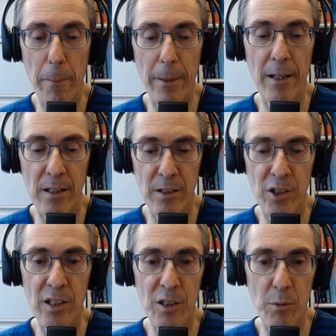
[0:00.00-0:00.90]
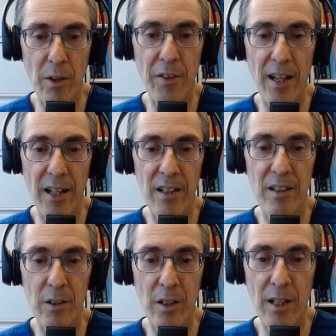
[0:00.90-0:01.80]
in conjunction with that,
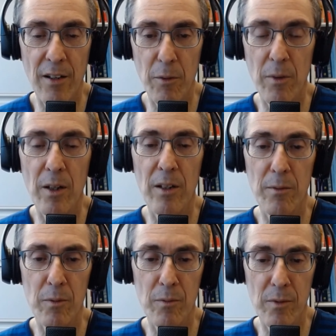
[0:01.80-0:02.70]
you can have a